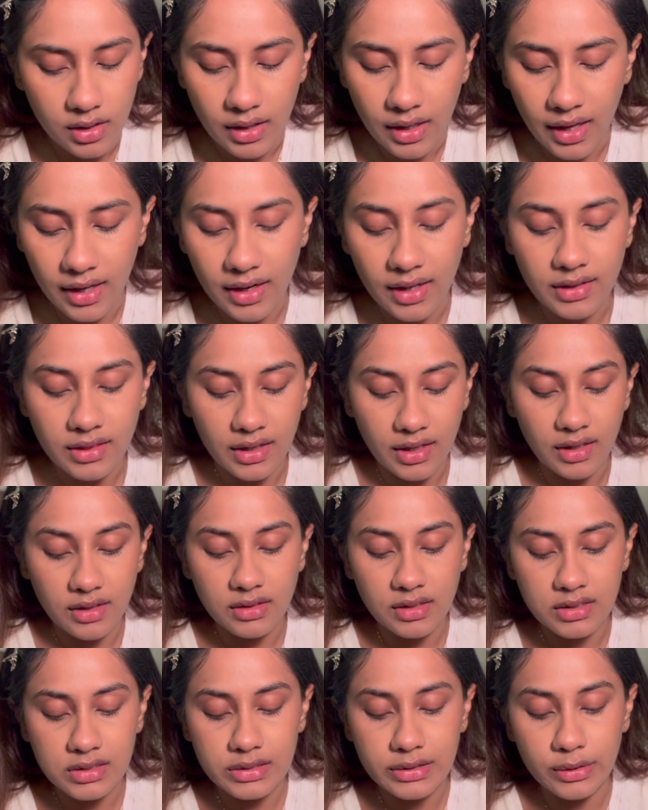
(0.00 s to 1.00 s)
And I think
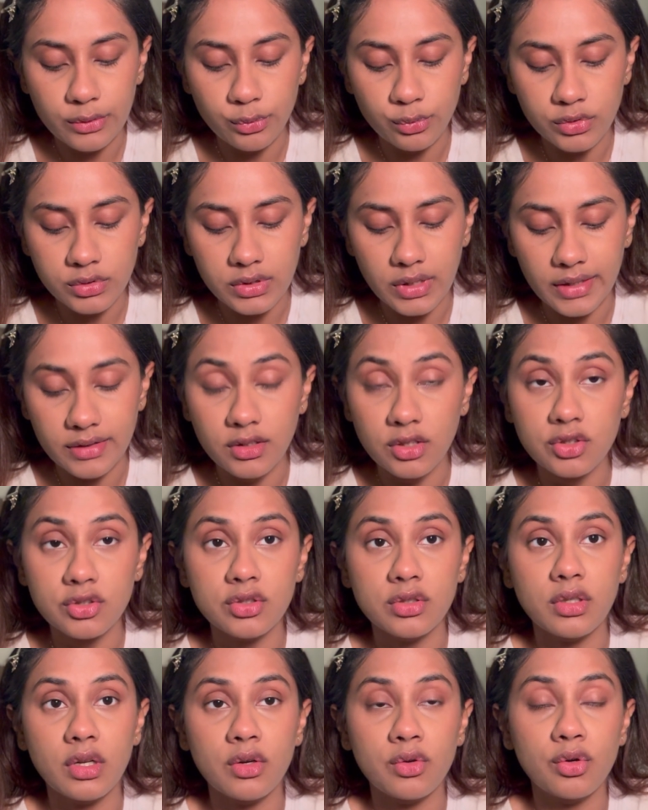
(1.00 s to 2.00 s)
this loose, like the
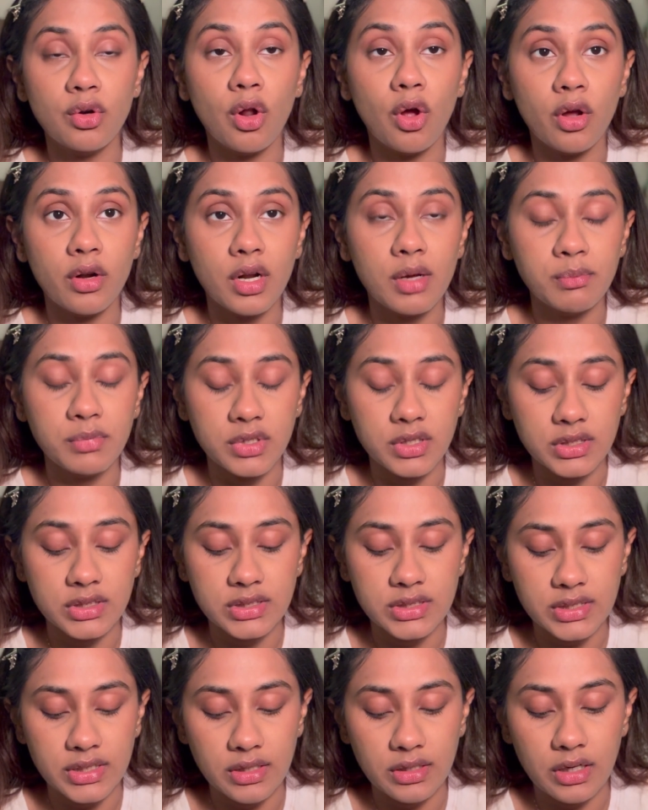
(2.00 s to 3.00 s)
Laura
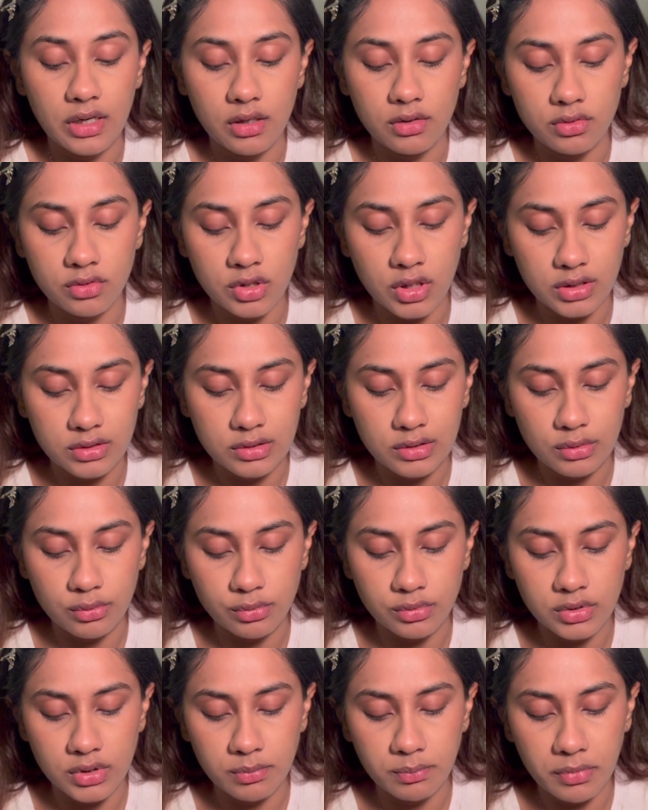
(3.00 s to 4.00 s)
Mercier
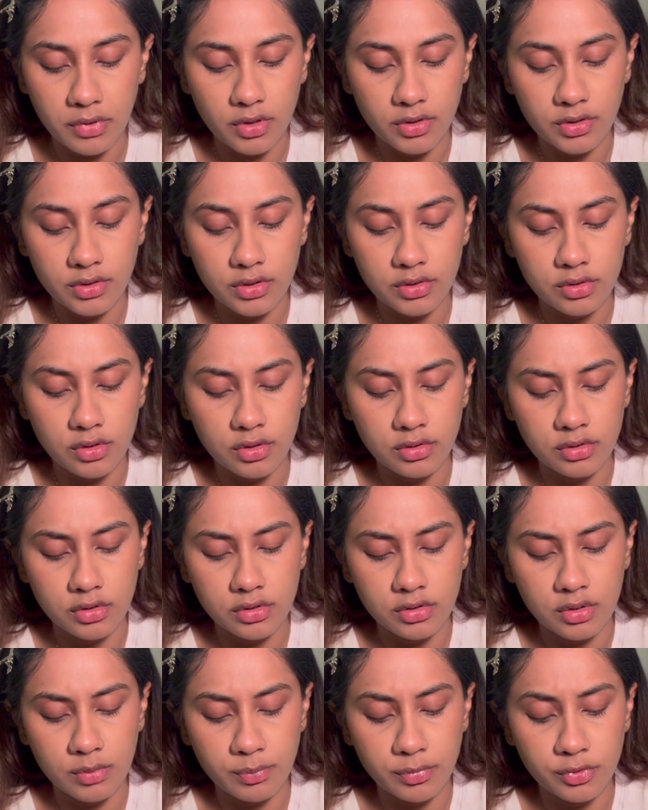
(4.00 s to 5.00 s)
translucent powder, is also
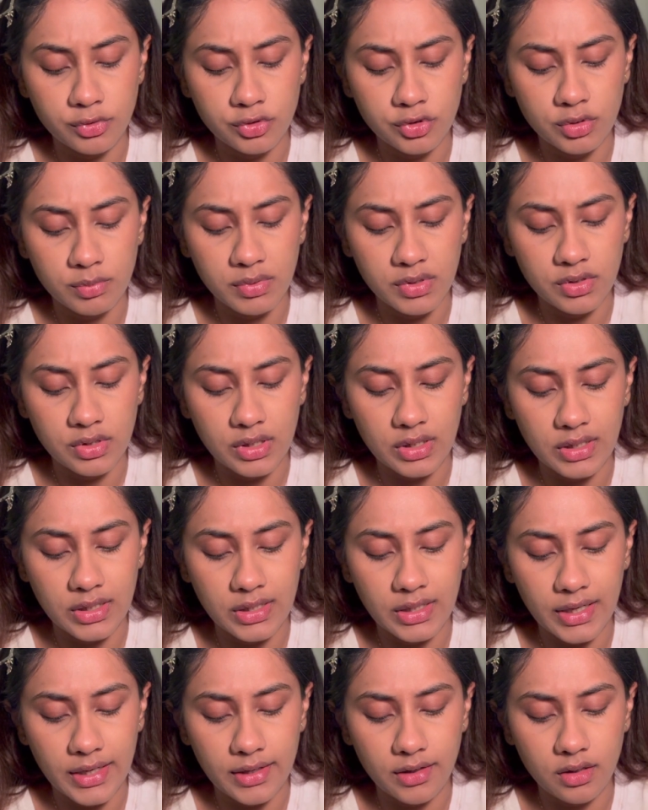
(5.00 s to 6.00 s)
supposed to be really
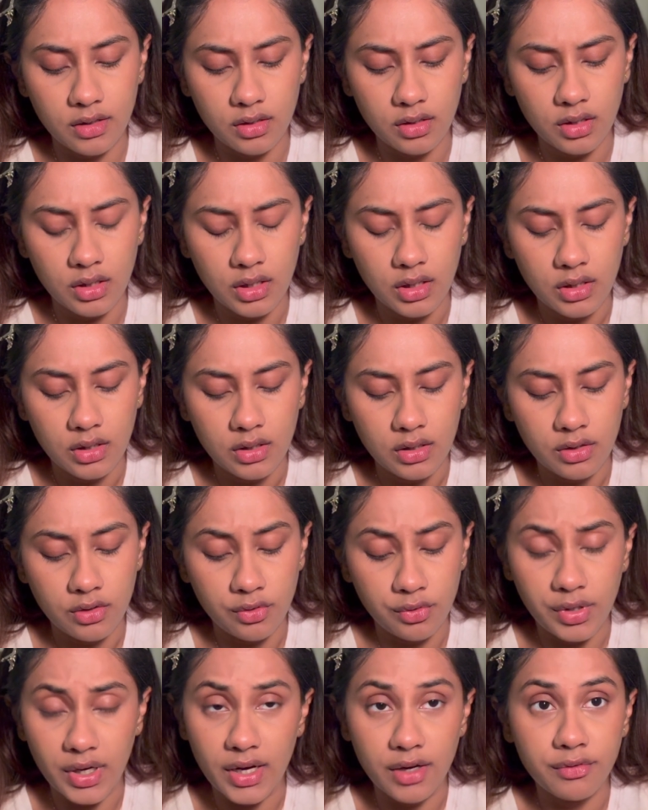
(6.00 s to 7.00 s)
like
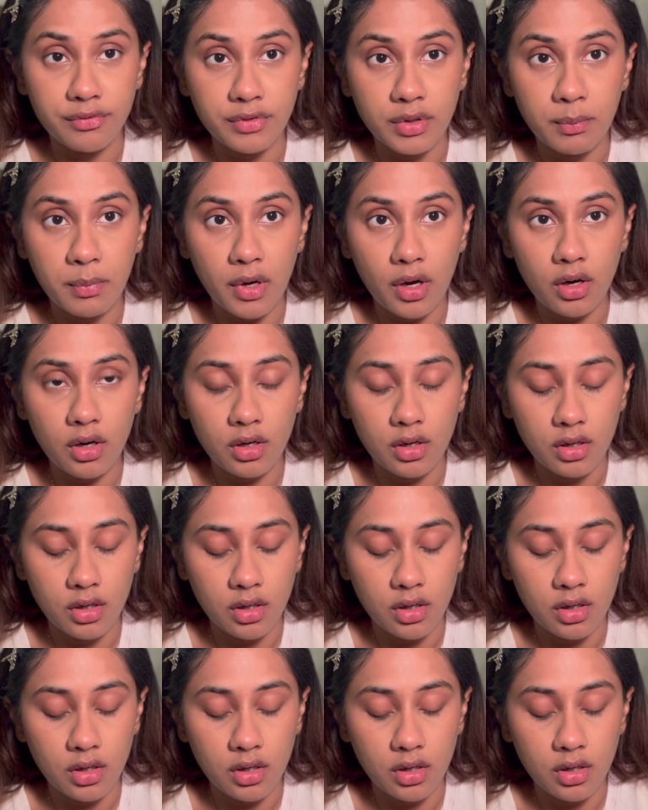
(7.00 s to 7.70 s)
raved about.